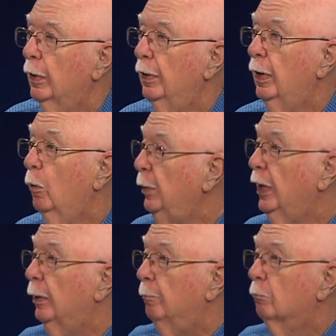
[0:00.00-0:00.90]
Yeah. And that would
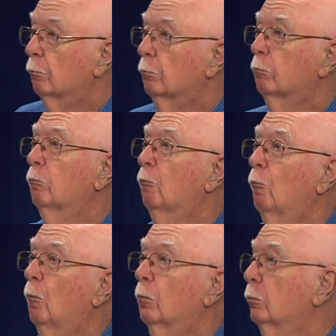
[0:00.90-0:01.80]
be it. They,
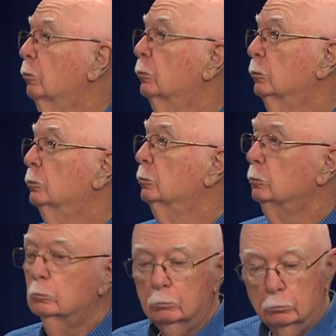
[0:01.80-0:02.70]
they, yeah, they weren't going to